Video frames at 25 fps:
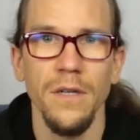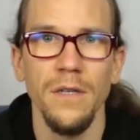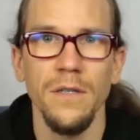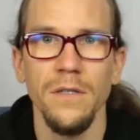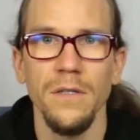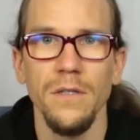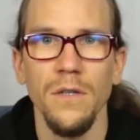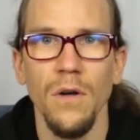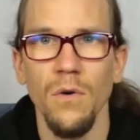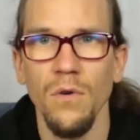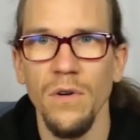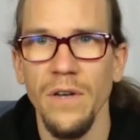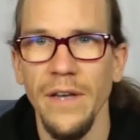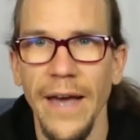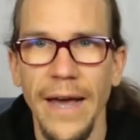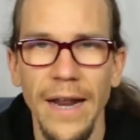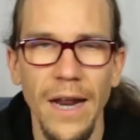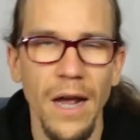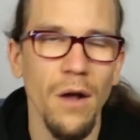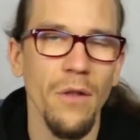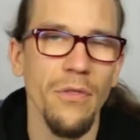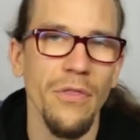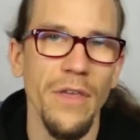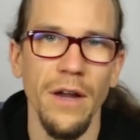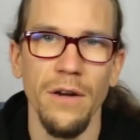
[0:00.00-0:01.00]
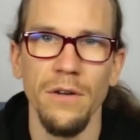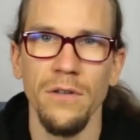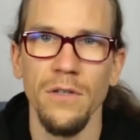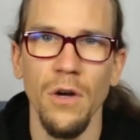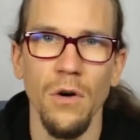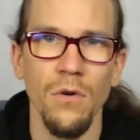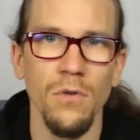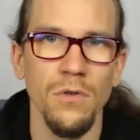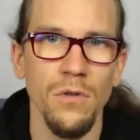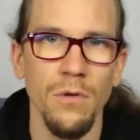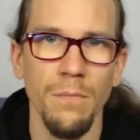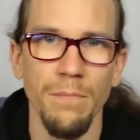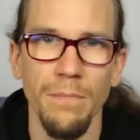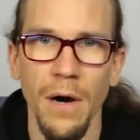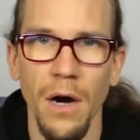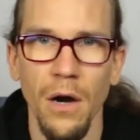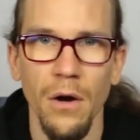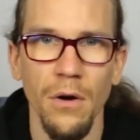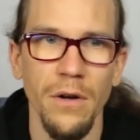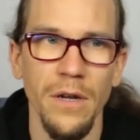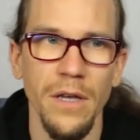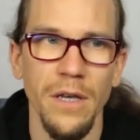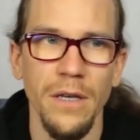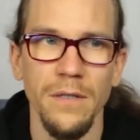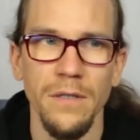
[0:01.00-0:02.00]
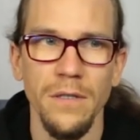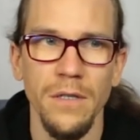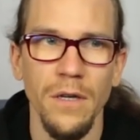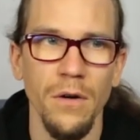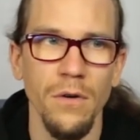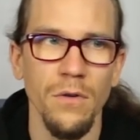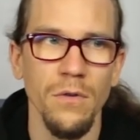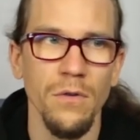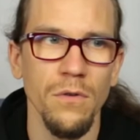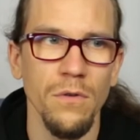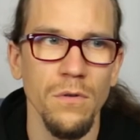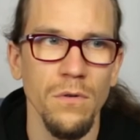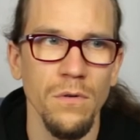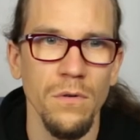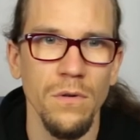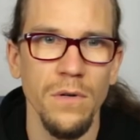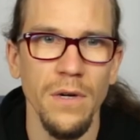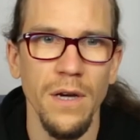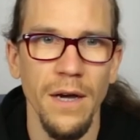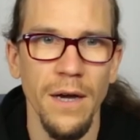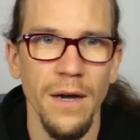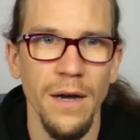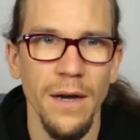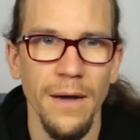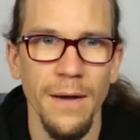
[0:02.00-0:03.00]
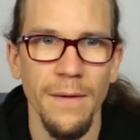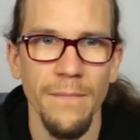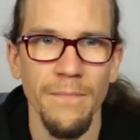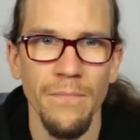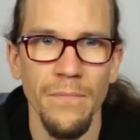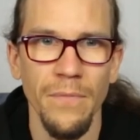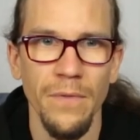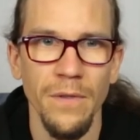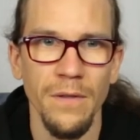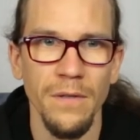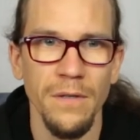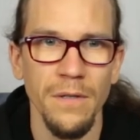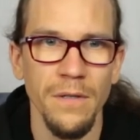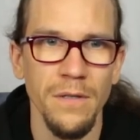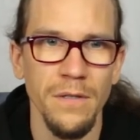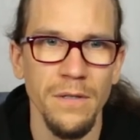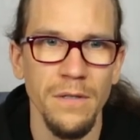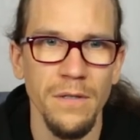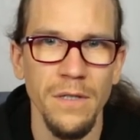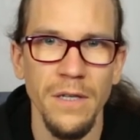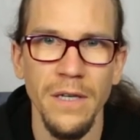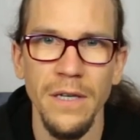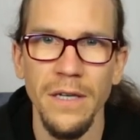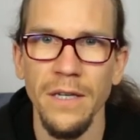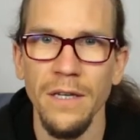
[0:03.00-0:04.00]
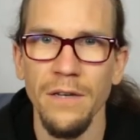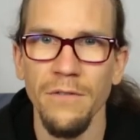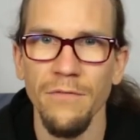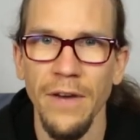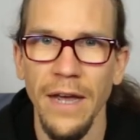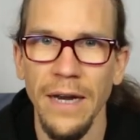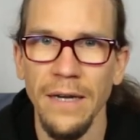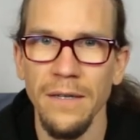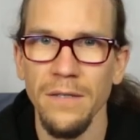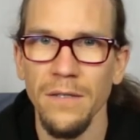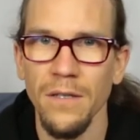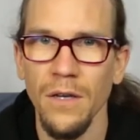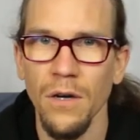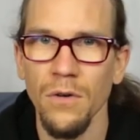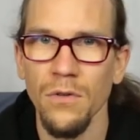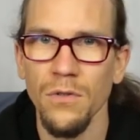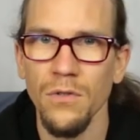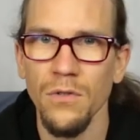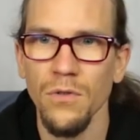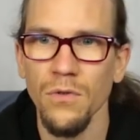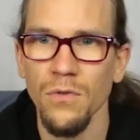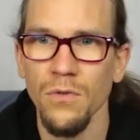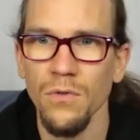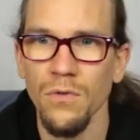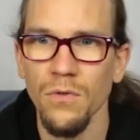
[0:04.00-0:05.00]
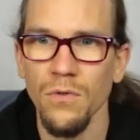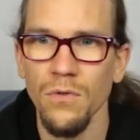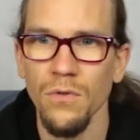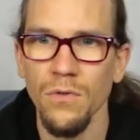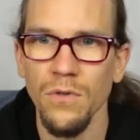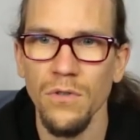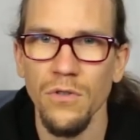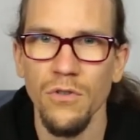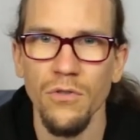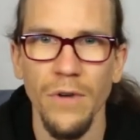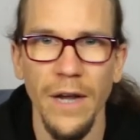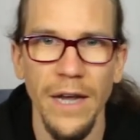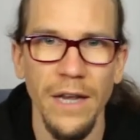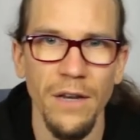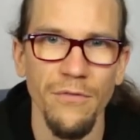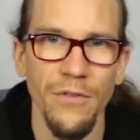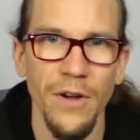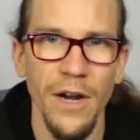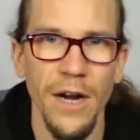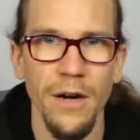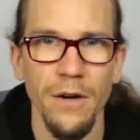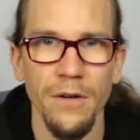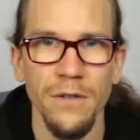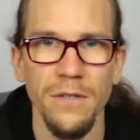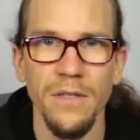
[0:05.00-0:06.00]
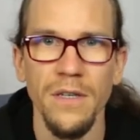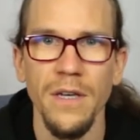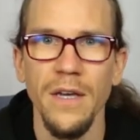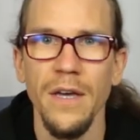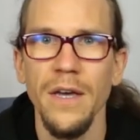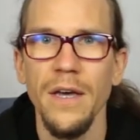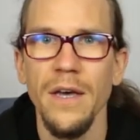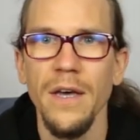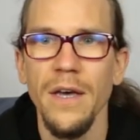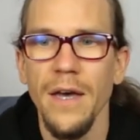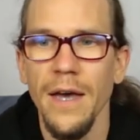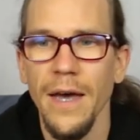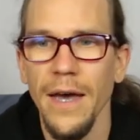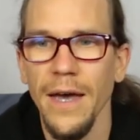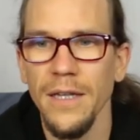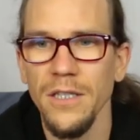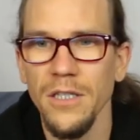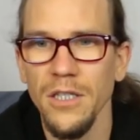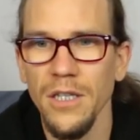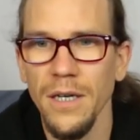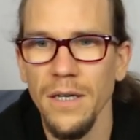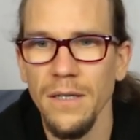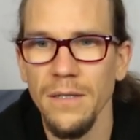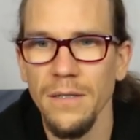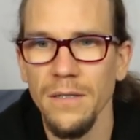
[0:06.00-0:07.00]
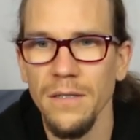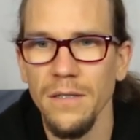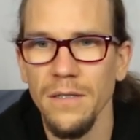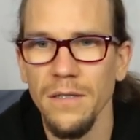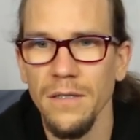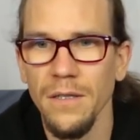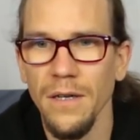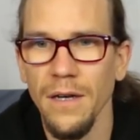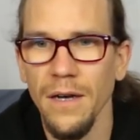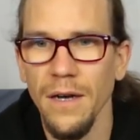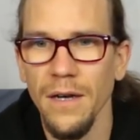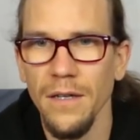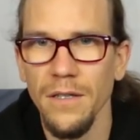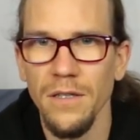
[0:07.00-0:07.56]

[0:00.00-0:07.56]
So get out there, go to parties, go to scene events, go to trade fairs, and just